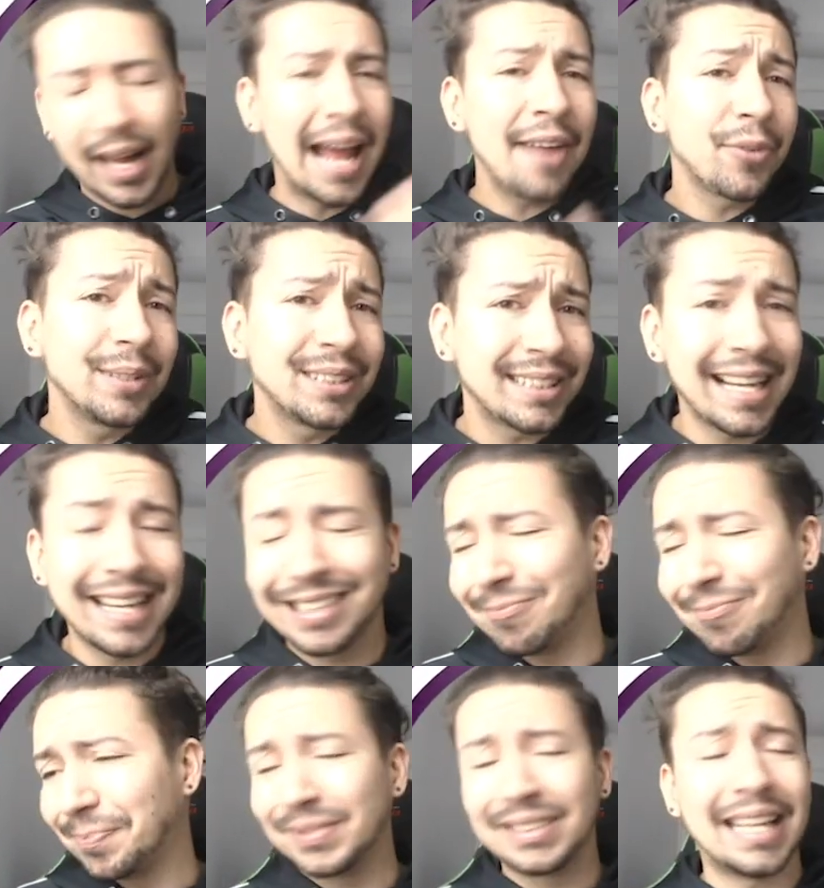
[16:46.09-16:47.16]
Everyone's
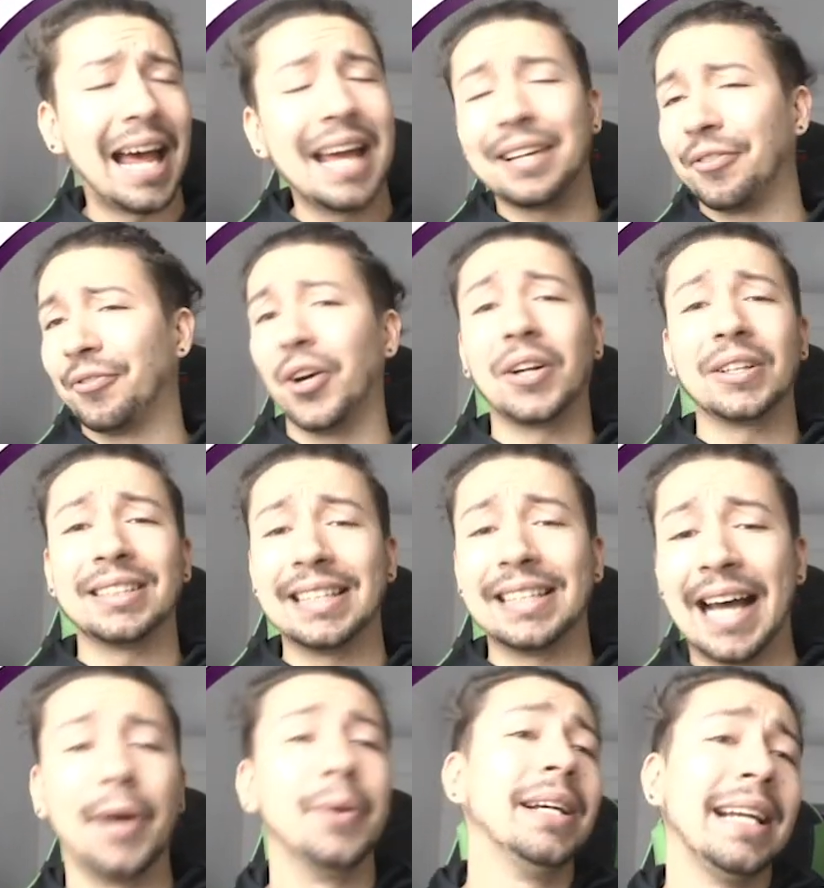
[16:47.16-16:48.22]
saying, take
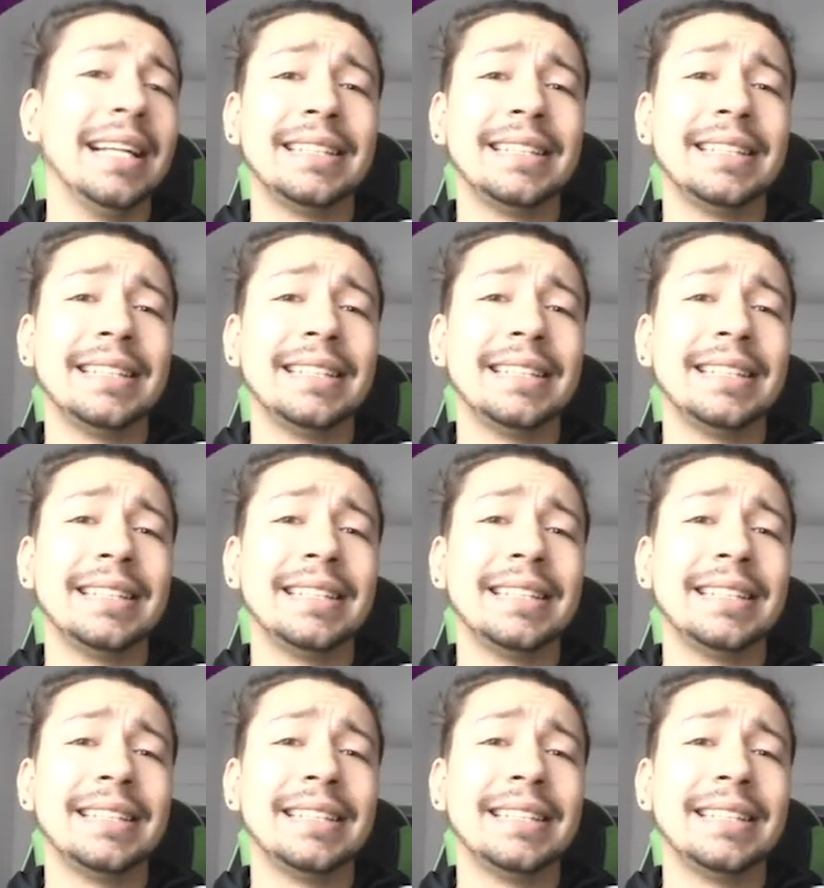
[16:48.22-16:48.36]
Ferguson out.